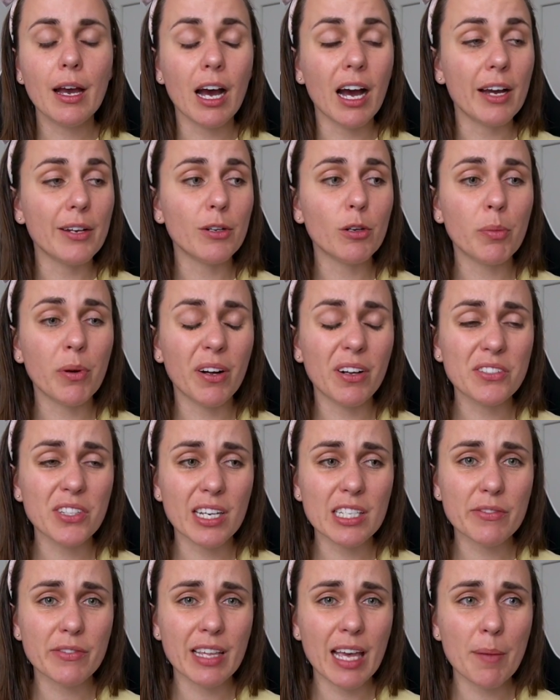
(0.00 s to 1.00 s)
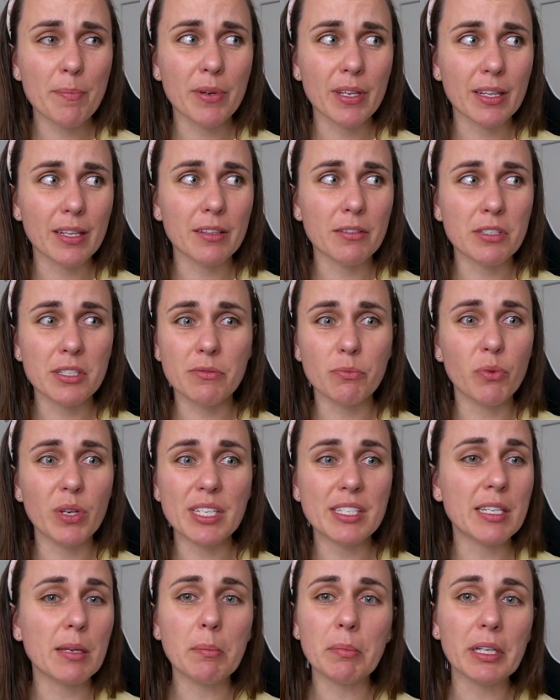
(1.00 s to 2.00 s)
I do apologize for that, but we
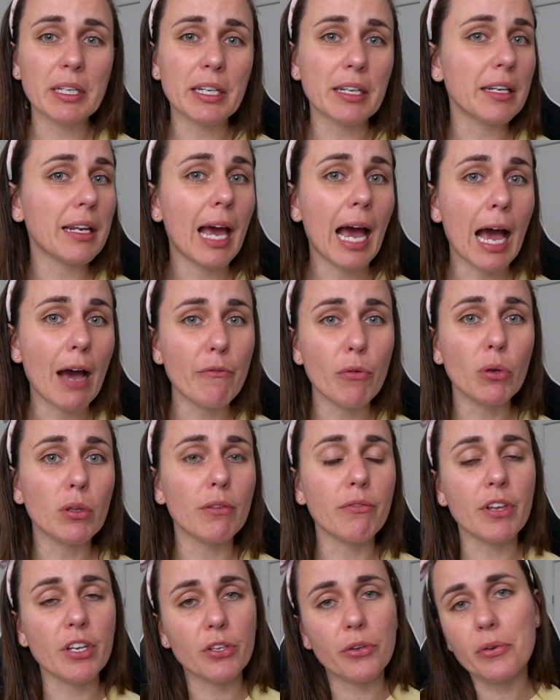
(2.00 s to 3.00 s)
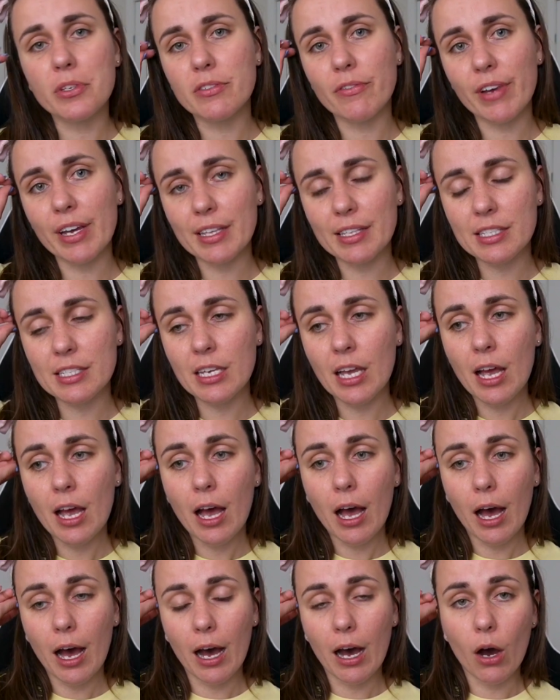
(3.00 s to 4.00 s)
simply didn't have all of the news events
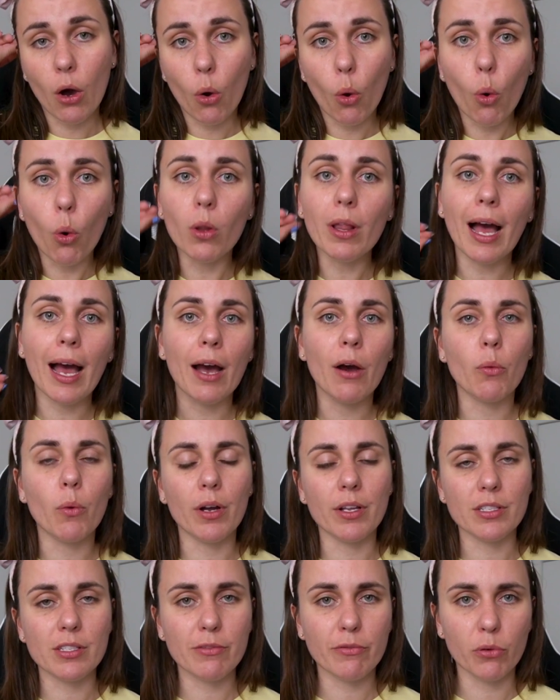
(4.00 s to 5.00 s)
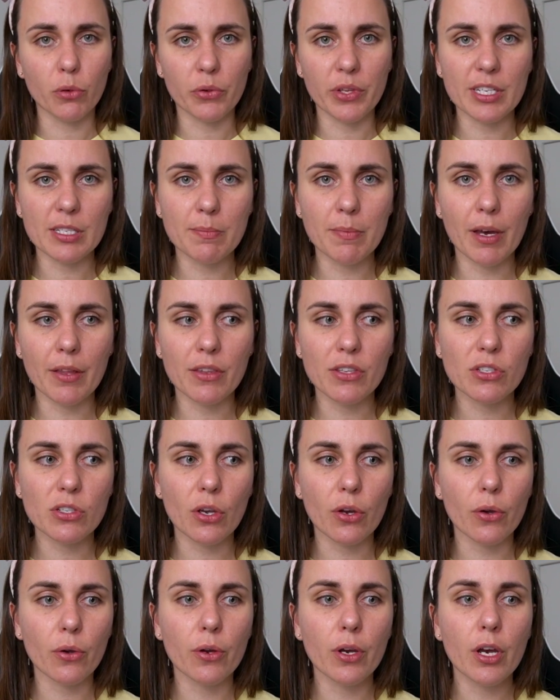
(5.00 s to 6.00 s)
uh, all at once for this month.
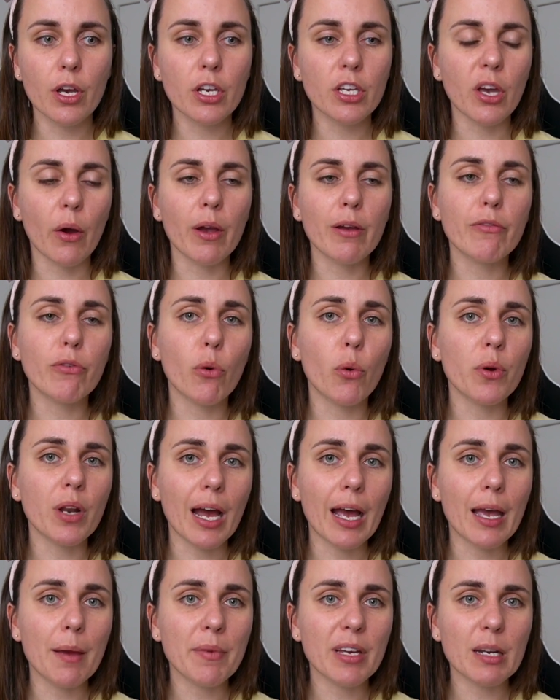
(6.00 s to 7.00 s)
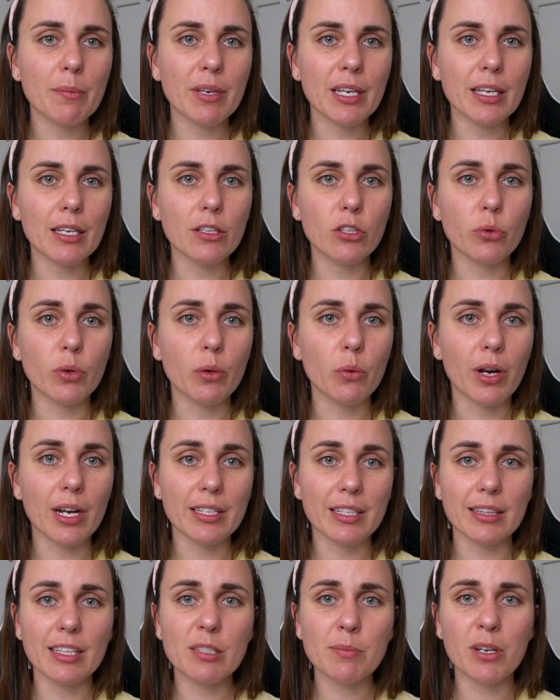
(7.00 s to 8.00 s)
So going forward, I am going to be doing what I
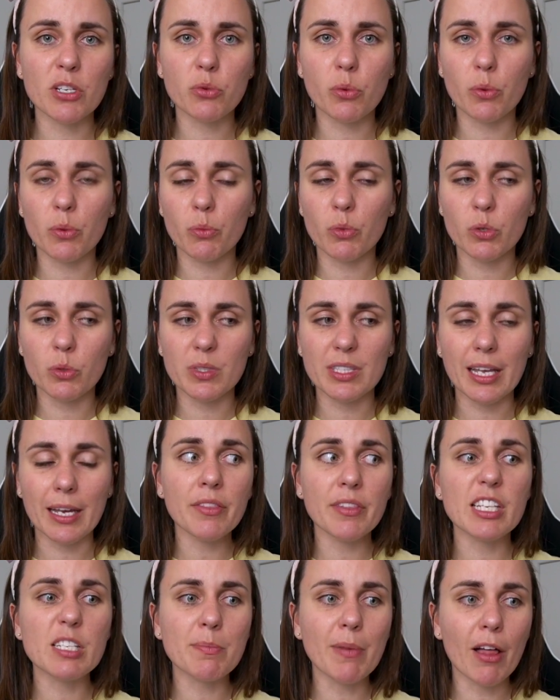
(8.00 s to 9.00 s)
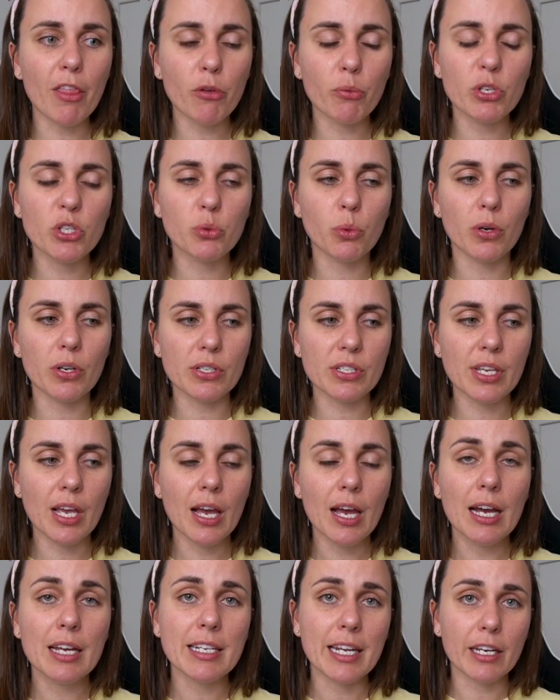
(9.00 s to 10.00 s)
did this month, which was like this month, which was
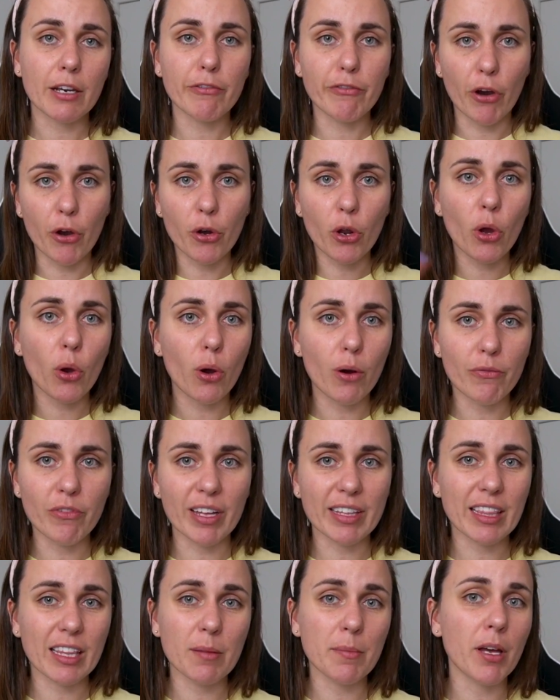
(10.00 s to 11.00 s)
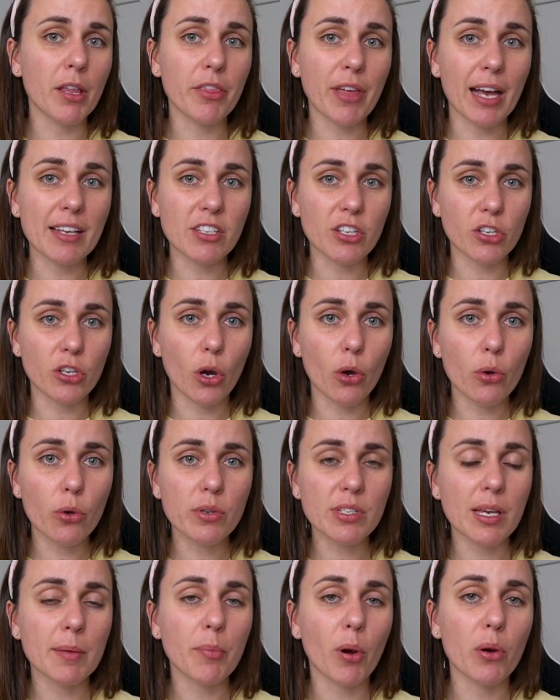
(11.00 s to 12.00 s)
take a photo of like the month as it
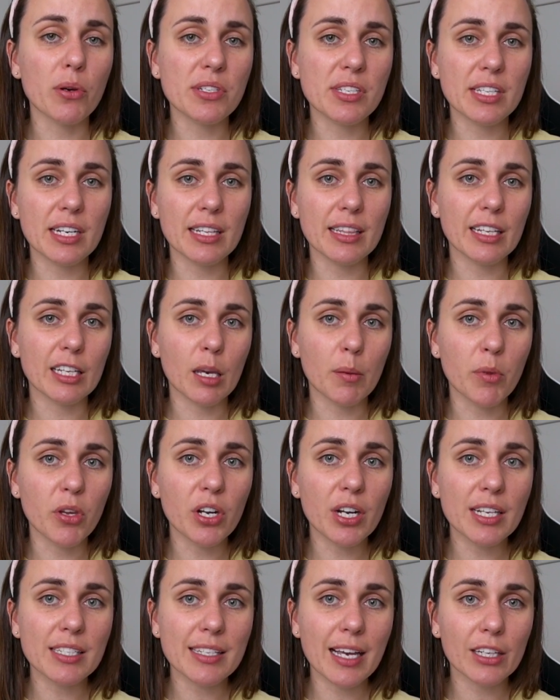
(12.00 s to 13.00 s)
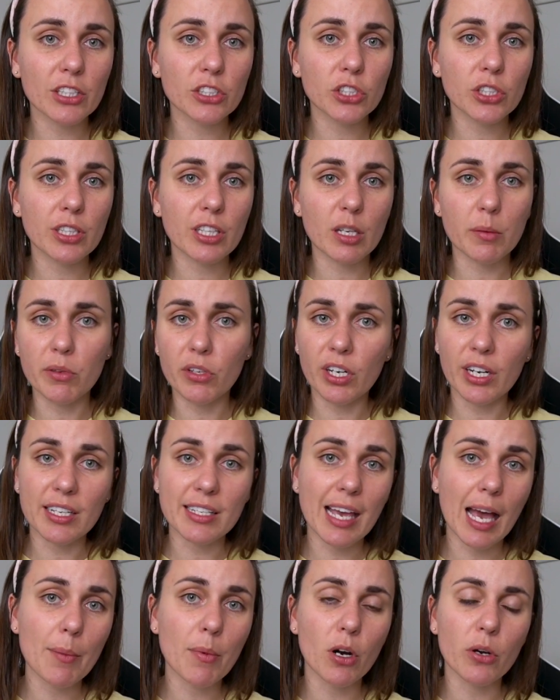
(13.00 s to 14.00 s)
goes and post it in the community section, the community
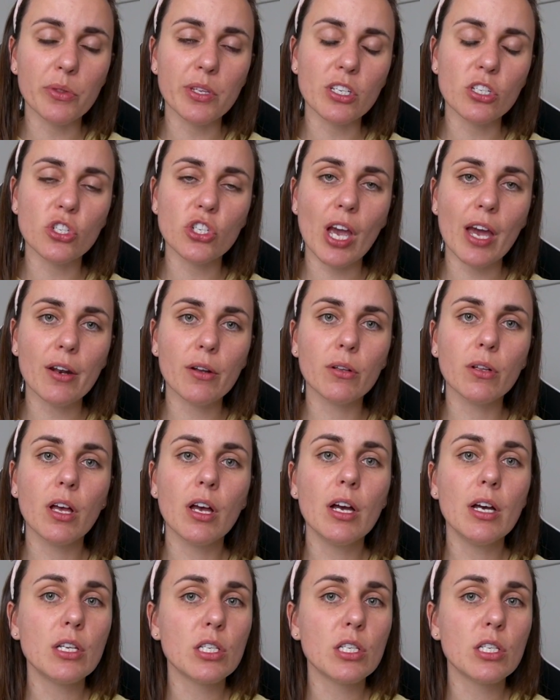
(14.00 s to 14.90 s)
tab on this channel.